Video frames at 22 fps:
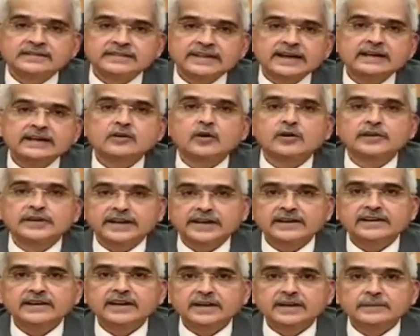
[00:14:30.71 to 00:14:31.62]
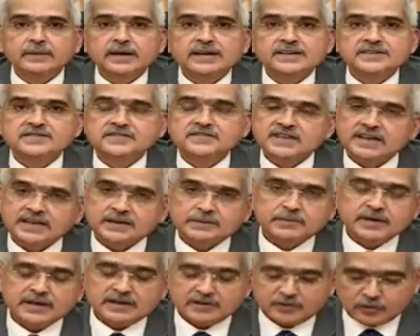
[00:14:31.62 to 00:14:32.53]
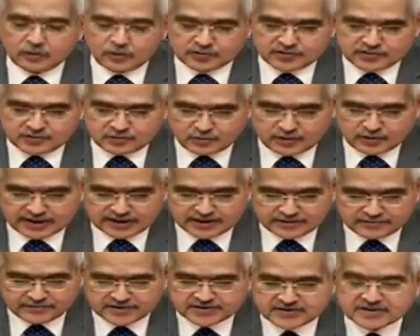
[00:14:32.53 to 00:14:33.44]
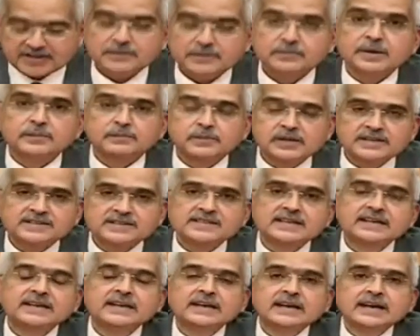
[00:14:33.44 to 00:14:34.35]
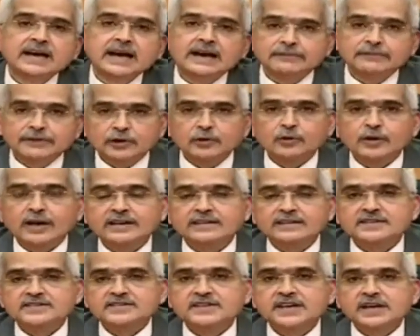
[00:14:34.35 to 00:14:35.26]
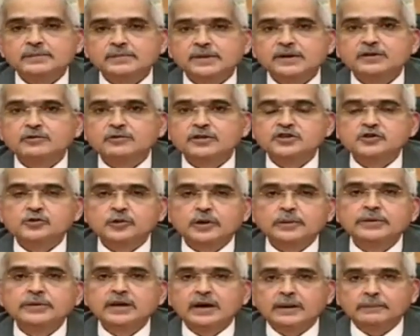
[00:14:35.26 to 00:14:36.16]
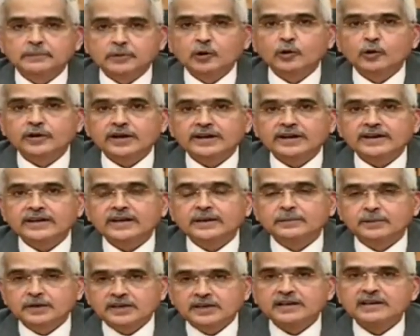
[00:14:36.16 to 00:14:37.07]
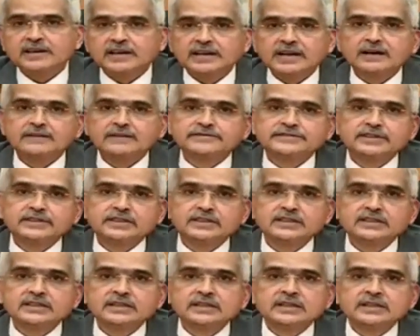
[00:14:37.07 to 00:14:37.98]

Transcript: They are contained in my statement. Those who are interested may please have a look at the statement, which will be uploaded immediately after